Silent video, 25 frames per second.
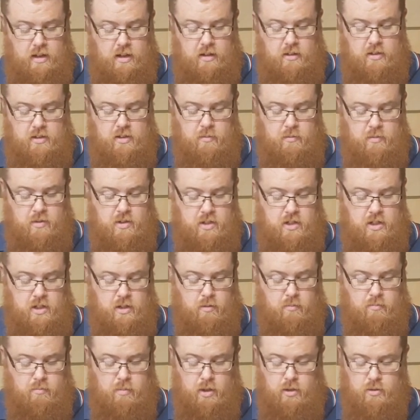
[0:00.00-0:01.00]
some
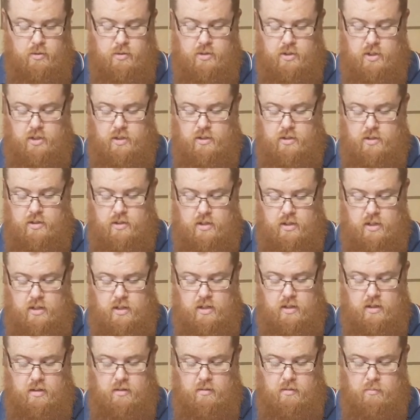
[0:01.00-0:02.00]
steel bolsters,
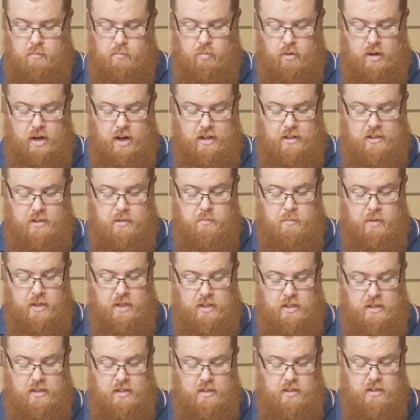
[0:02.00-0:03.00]
brass
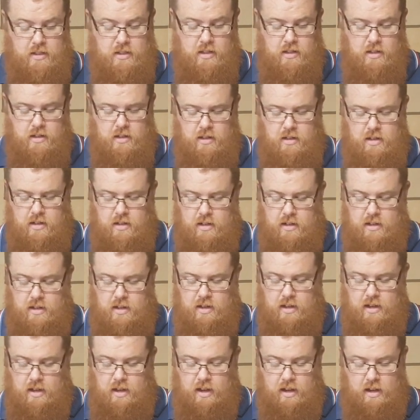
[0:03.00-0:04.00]
pins,
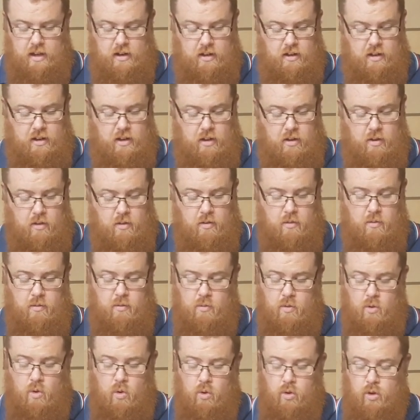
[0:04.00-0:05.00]
and
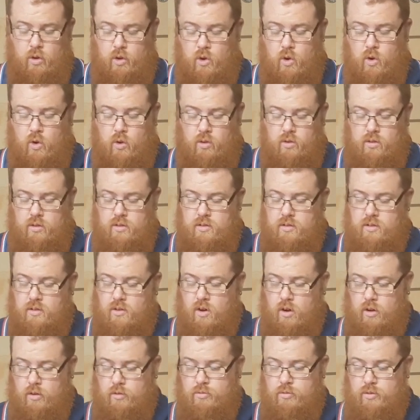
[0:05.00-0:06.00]
all in all,
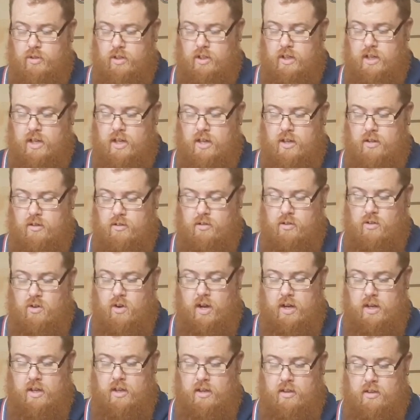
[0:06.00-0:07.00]
I really
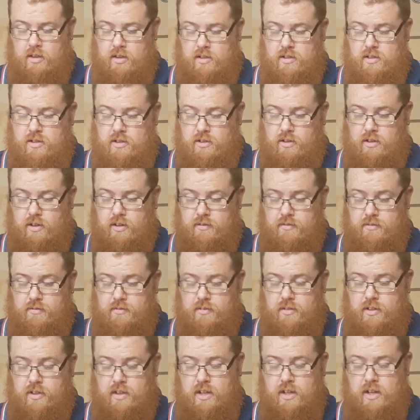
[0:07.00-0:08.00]
like this
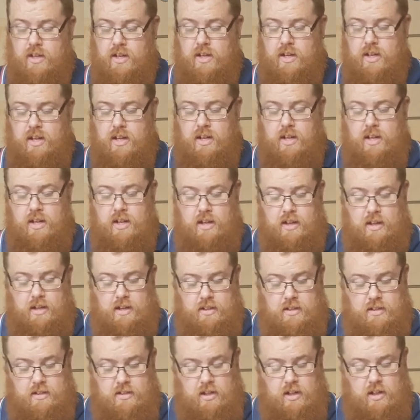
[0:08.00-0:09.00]
knife.
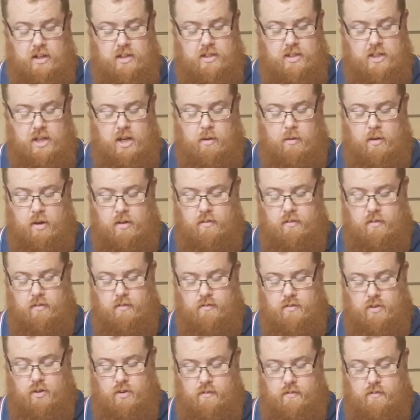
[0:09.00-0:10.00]
So let's go over a
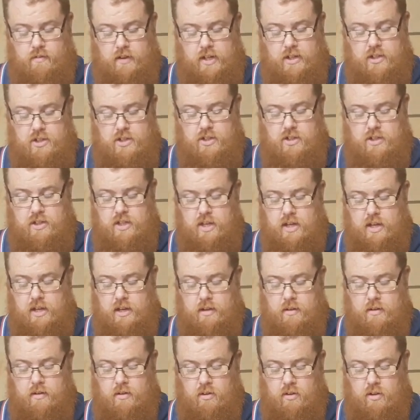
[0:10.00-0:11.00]
few features
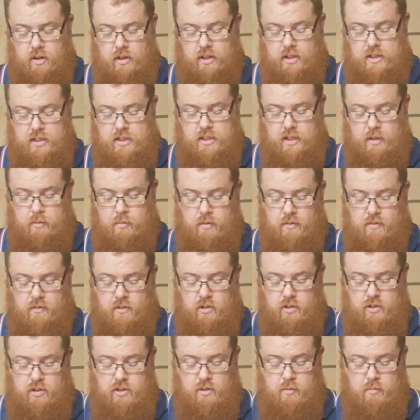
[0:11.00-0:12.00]
here. Like I said, we've
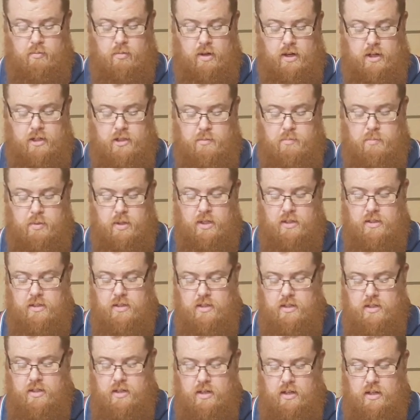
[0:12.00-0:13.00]
got some brass
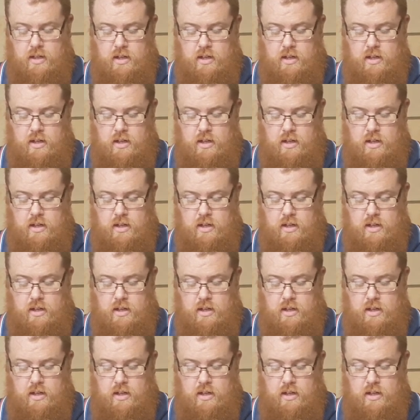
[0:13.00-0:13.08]
pins